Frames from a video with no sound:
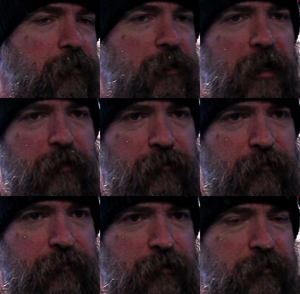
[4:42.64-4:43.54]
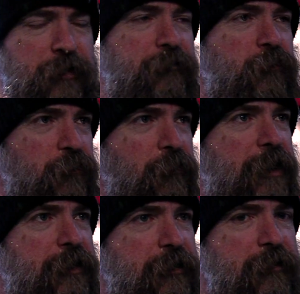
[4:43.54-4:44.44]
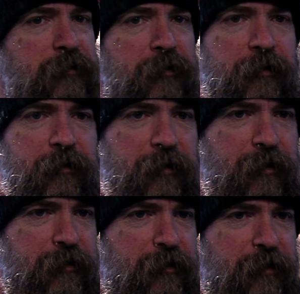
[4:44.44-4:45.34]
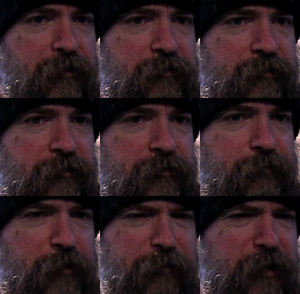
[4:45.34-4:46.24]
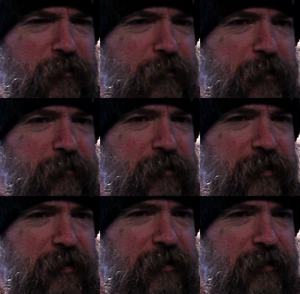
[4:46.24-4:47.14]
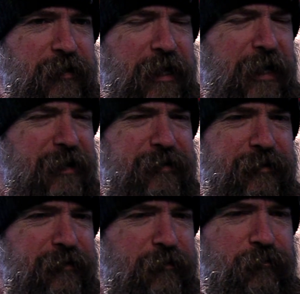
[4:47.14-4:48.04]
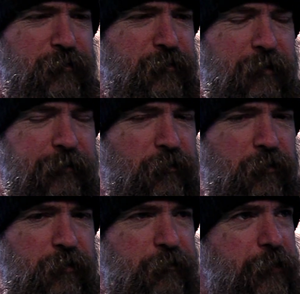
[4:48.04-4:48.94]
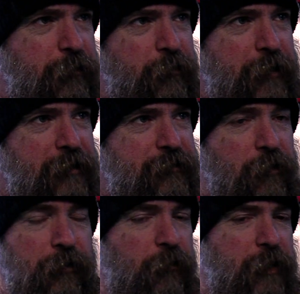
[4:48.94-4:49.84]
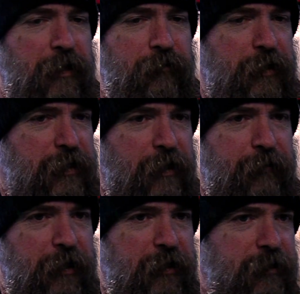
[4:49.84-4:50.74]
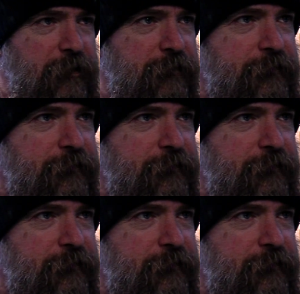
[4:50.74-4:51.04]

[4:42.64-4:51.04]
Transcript: the guy, Steve who directed it. And, but I mean, all the people in the cast and the crew, I mean, all good people, man. So, no, we had a great time making that thing.